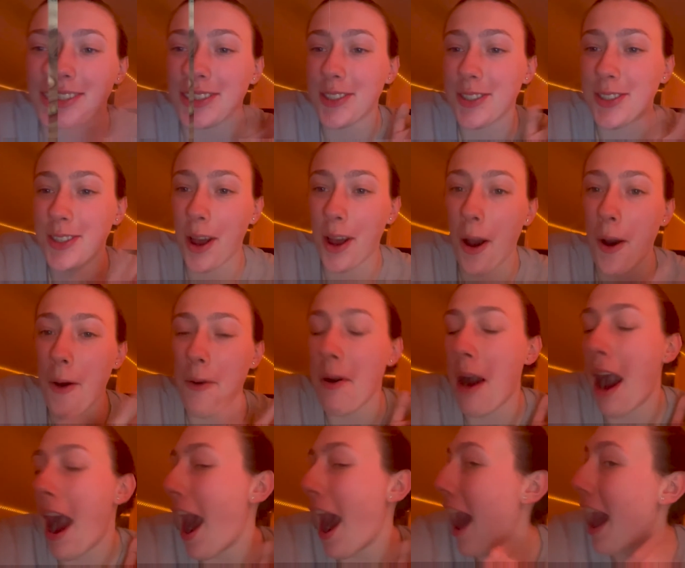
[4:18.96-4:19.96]

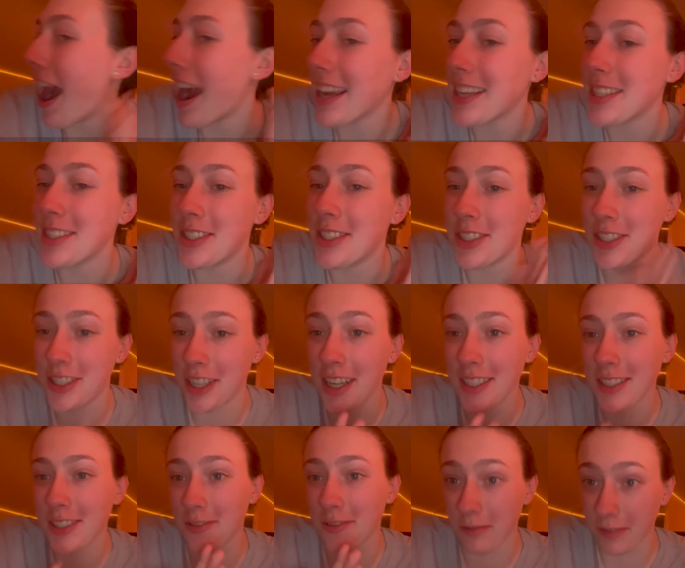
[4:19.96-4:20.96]
So, I
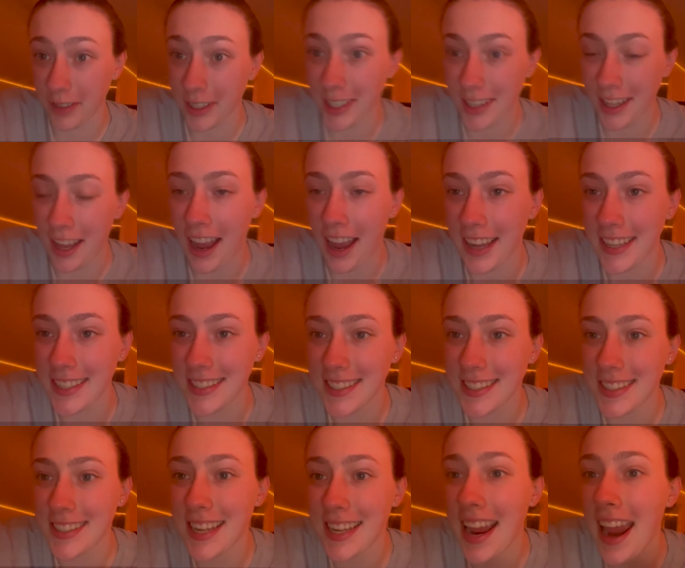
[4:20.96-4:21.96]
just
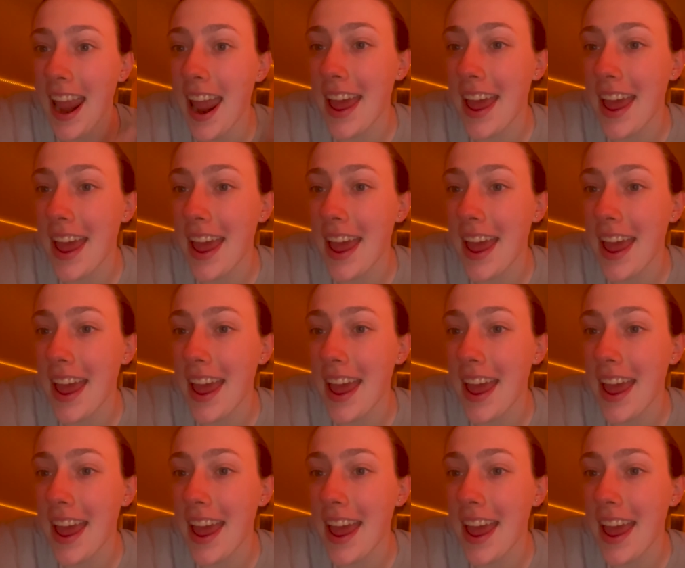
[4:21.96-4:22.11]
realized